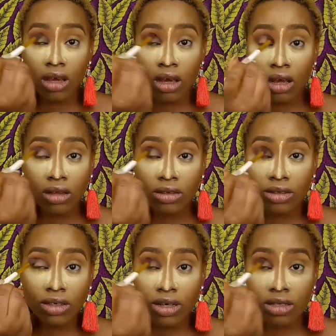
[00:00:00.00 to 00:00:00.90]
Yeah,
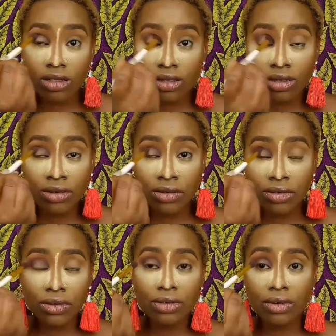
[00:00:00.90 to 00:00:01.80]
just
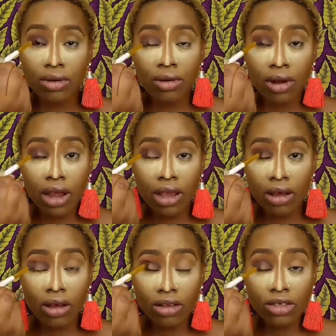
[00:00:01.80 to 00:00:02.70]
to
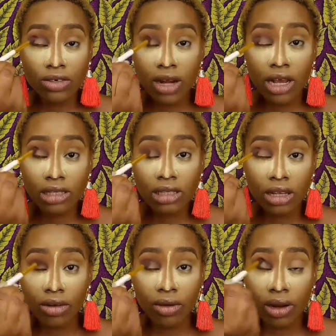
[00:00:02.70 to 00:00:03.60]
create contrast
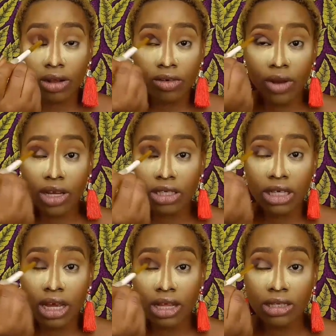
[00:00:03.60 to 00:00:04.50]
and create a
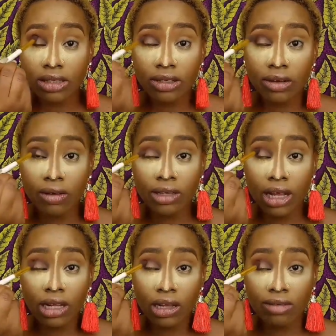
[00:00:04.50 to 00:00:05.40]
gradient and all
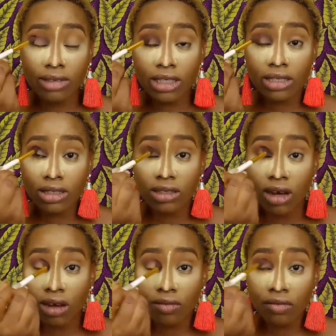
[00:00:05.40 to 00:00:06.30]
that lovely
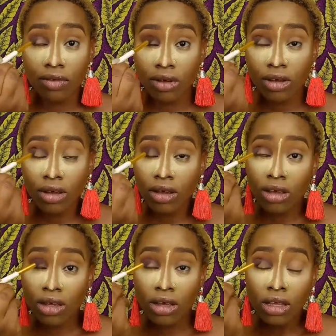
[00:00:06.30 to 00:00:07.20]
stuff.
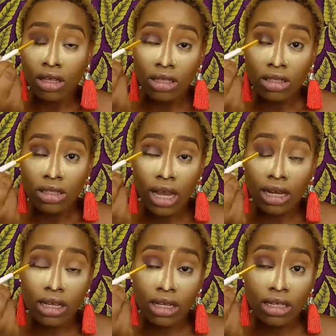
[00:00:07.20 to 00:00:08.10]

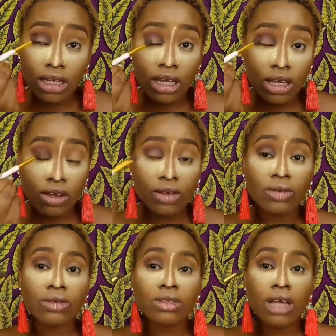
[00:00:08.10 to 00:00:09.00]
Technically, you
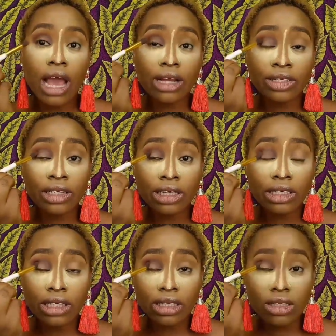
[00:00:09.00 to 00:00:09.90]
don't
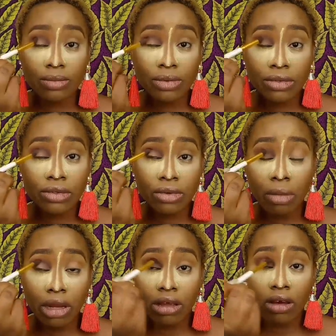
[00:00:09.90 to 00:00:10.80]
actually need to put
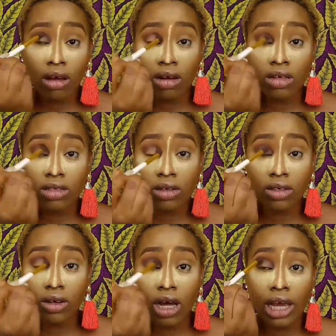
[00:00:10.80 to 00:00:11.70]
so many colors
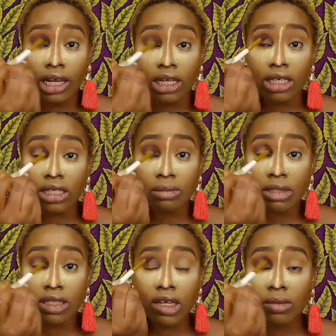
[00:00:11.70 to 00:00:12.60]
on your eyelids,
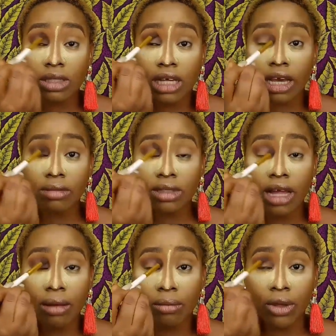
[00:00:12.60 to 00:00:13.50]
but sometimes
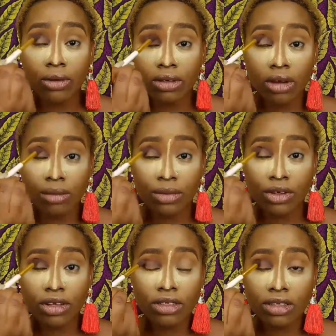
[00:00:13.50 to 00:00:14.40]
that build
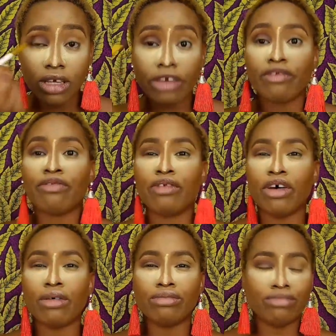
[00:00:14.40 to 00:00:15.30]
up does give
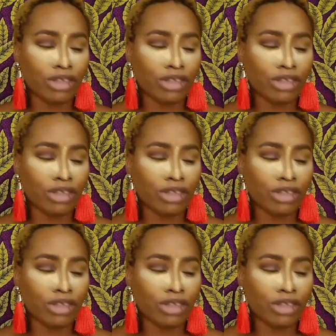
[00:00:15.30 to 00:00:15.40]
a